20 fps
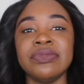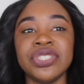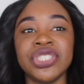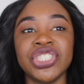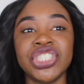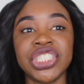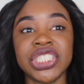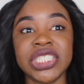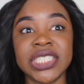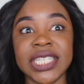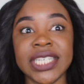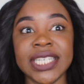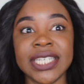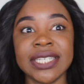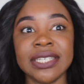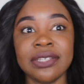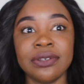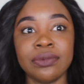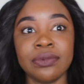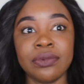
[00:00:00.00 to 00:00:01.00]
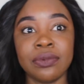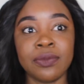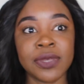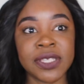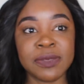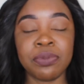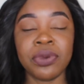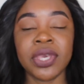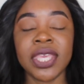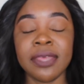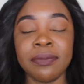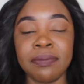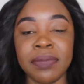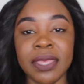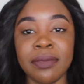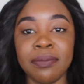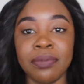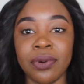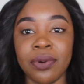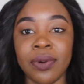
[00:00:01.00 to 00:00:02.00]
She was booking
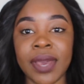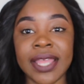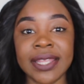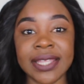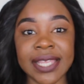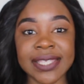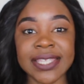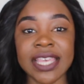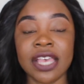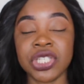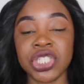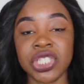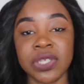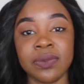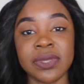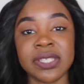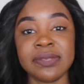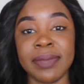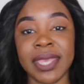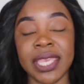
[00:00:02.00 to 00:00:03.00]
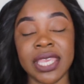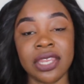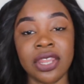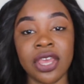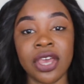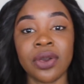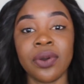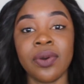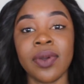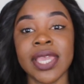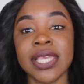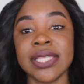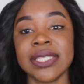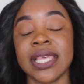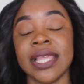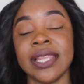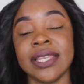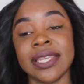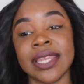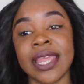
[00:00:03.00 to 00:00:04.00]
people, and that's how she was making her coins.
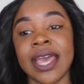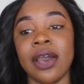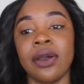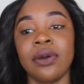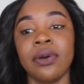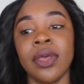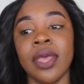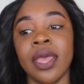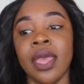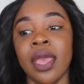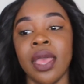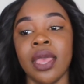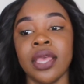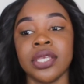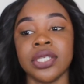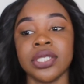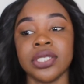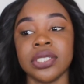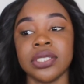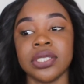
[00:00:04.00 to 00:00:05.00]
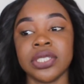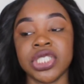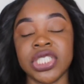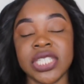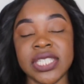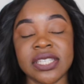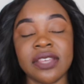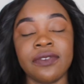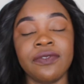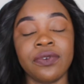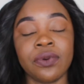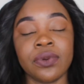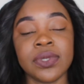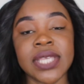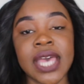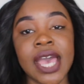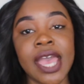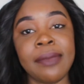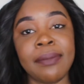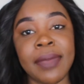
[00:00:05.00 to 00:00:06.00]
And now she's a
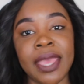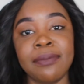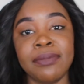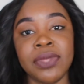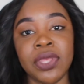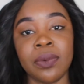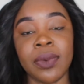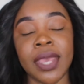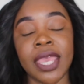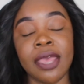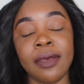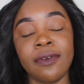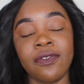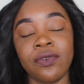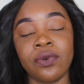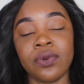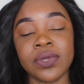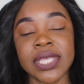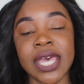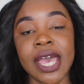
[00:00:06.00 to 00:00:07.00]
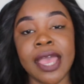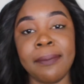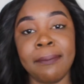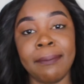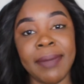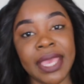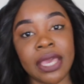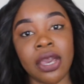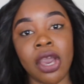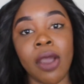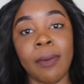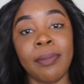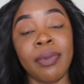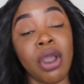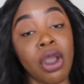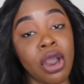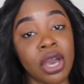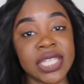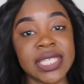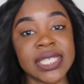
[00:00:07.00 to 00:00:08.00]
full-time MUA, a full-time makeup
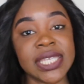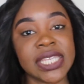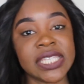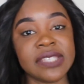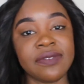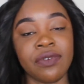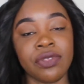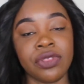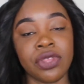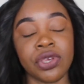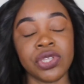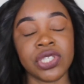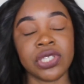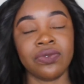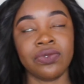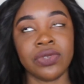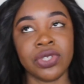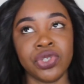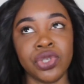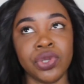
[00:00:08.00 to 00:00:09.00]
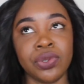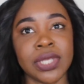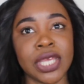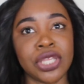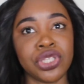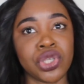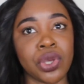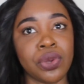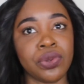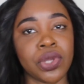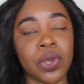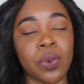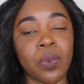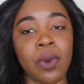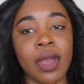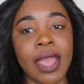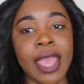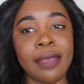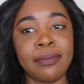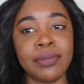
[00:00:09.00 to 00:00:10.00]
artist. For those of you that don't know
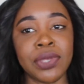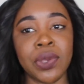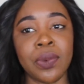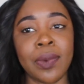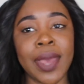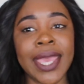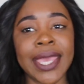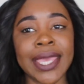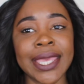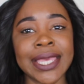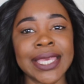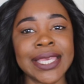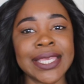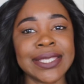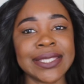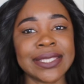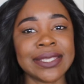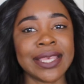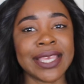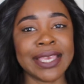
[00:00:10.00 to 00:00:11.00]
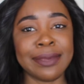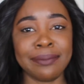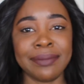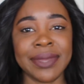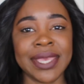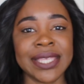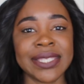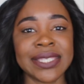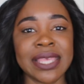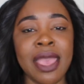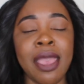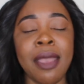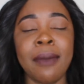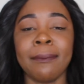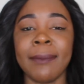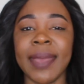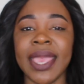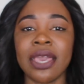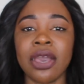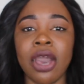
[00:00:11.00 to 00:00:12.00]
what MUA is, it means
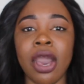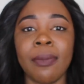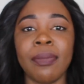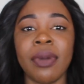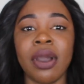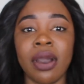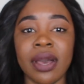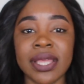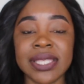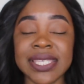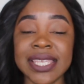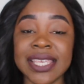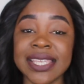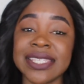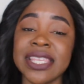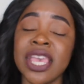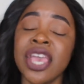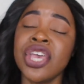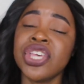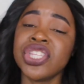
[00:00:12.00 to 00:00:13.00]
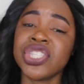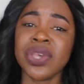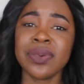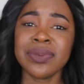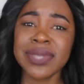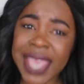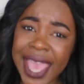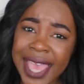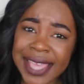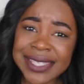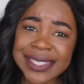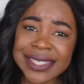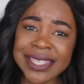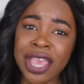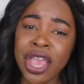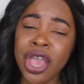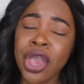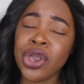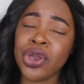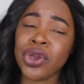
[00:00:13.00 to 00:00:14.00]
makeup artist. So yes,
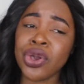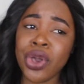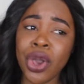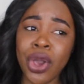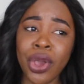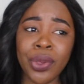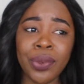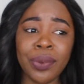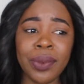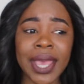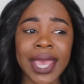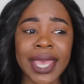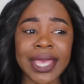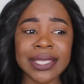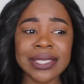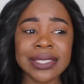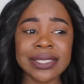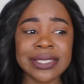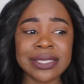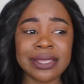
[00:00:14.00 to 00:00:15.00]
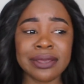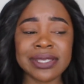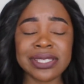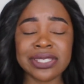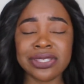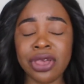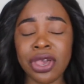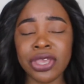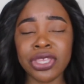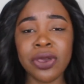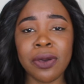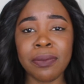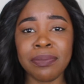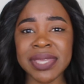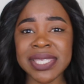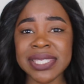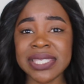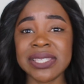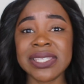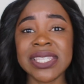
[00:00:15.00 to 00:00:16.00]
go and start your
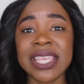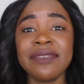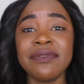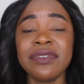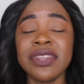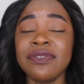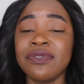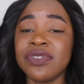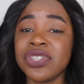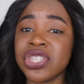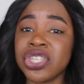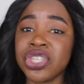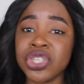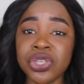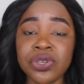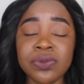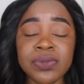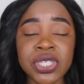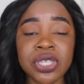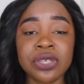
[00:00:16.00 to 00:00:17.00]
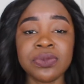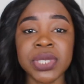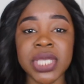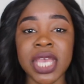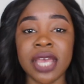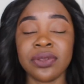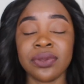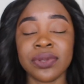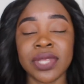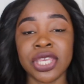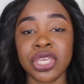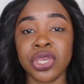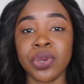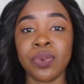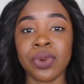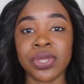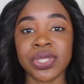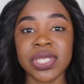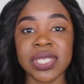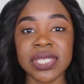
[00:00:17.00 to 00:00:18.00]
business. Even if it's a YouTube channel that you
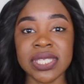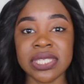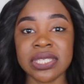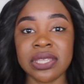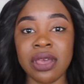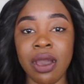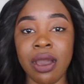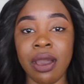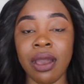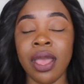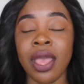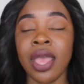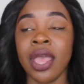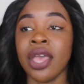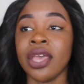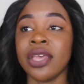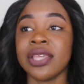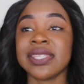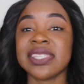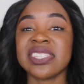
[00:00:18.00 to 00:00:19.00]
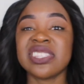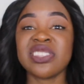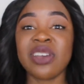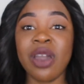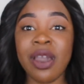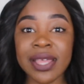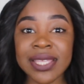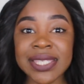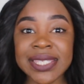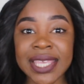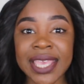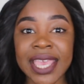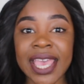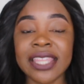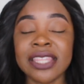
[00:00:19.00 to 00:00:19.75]
want to start it.